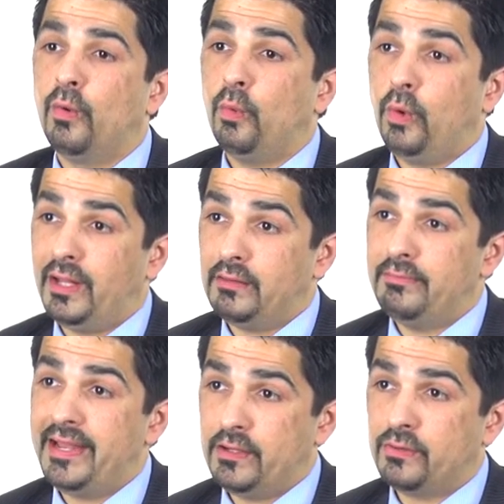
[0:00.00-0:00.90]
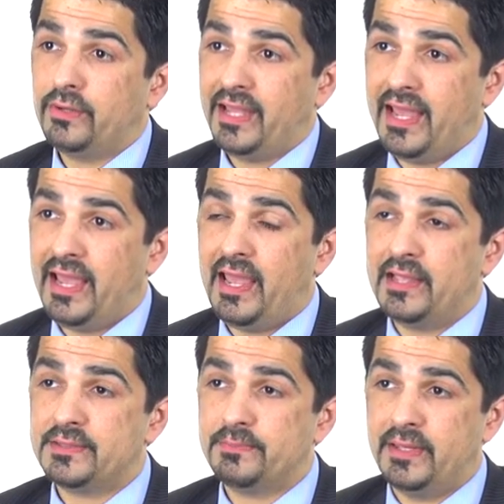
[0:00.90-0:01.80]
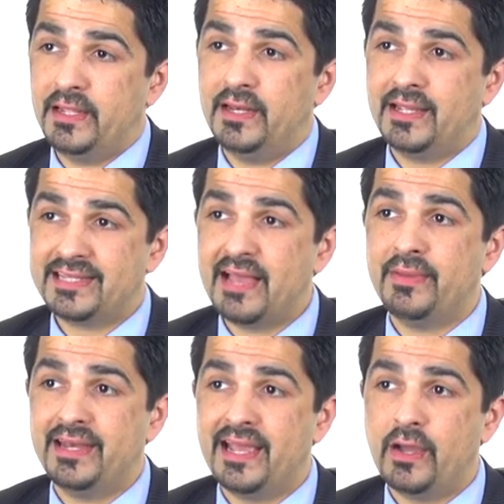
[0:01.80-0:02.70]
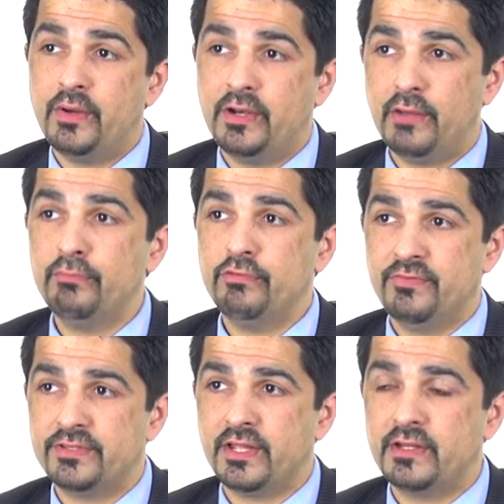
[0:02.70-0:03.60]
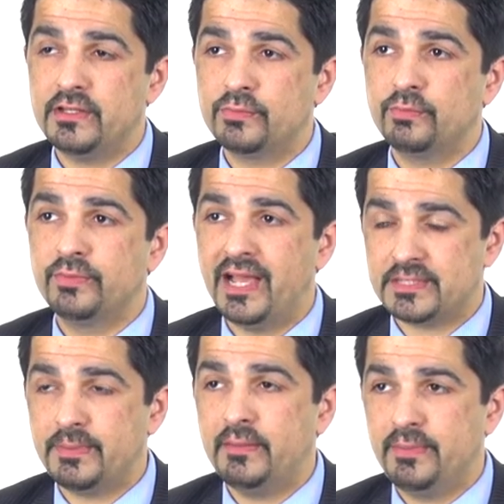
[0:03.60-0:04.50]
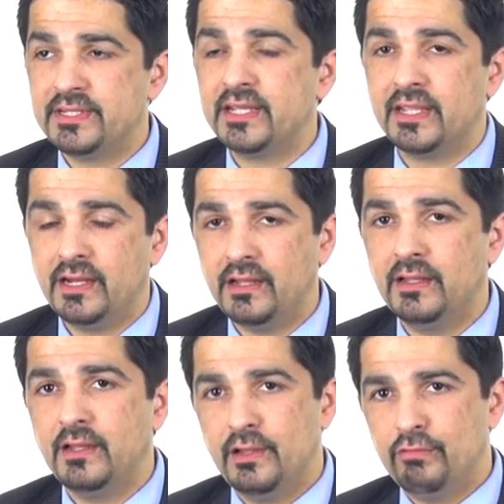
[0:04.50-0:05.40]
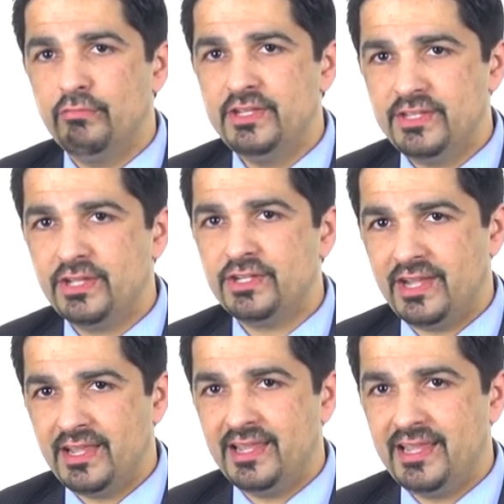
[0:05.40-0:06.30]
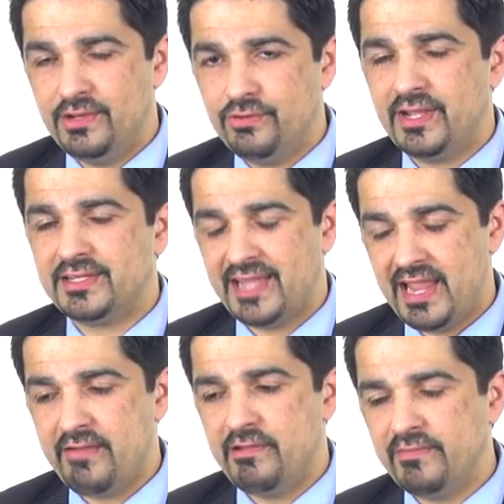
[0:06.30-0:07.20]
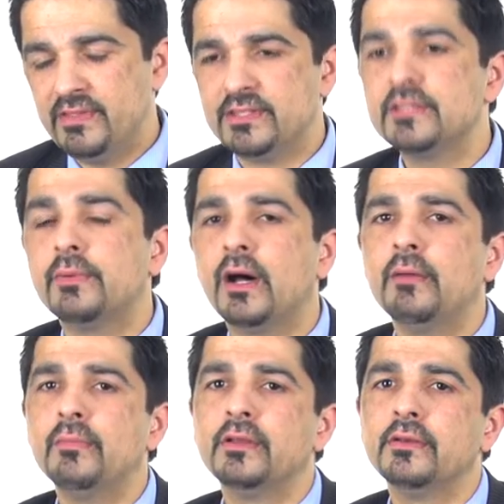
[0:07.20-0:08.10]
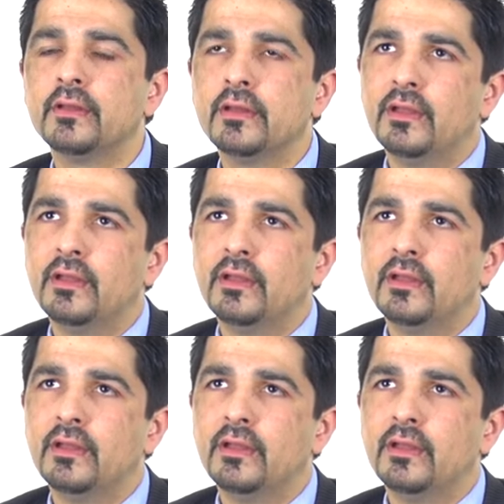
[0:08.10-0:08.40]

Well, medical care has been examined now in a number of studies. That's been a particular research interest area of this department.